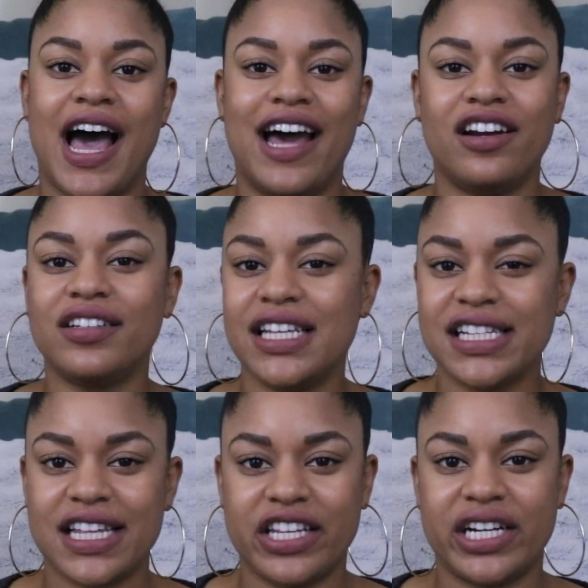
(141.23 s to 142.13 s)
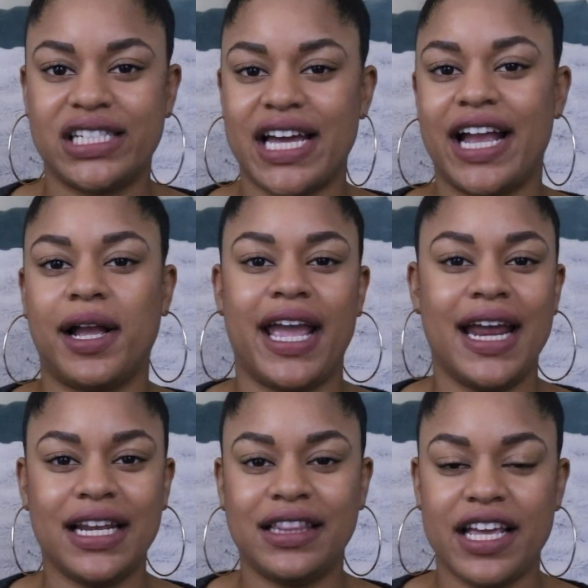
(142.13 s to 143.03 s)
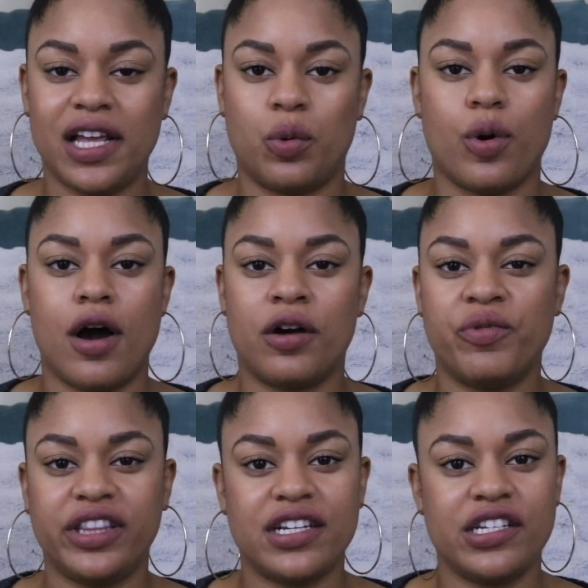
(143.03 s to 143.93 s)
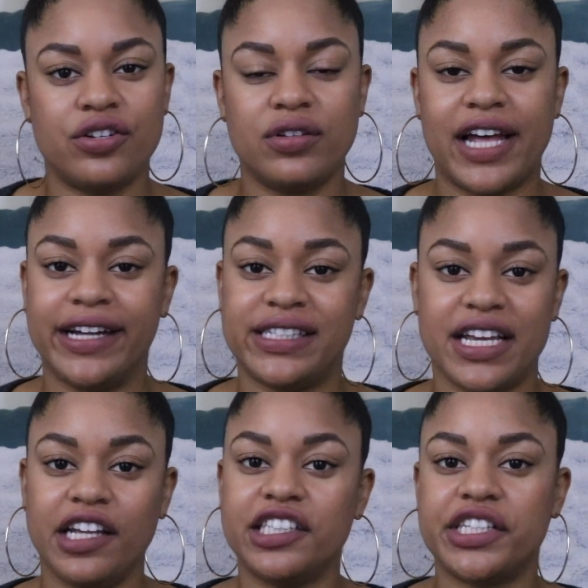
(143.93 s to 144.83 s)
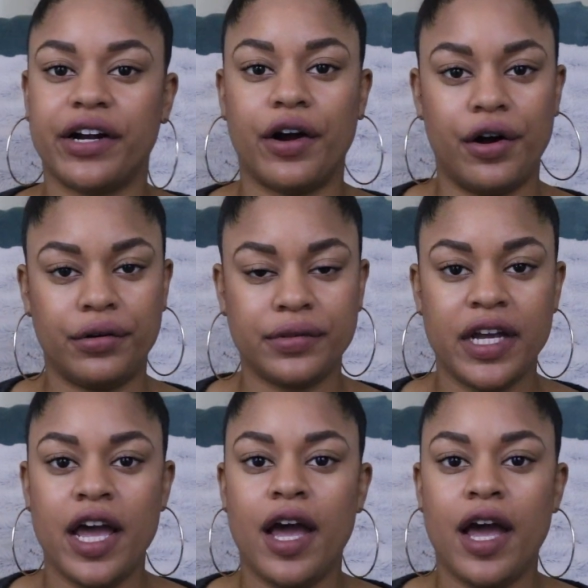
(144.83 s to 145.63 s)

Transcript: I don't think that there's like anything wrong with the two, like to each their own,